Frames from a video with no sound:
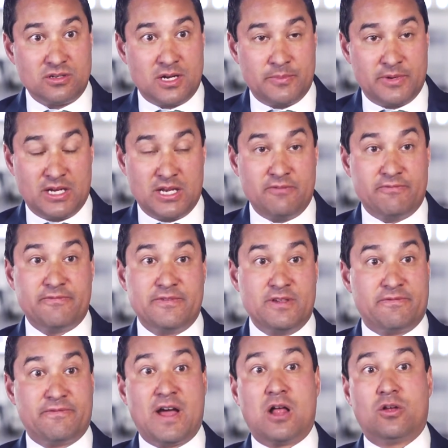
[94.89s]
I mean, he
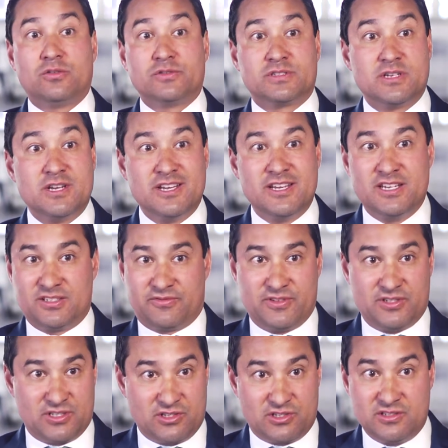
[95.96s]
follows his
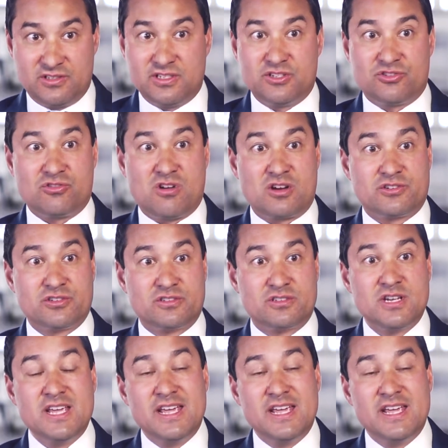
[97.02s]
physician's instructions.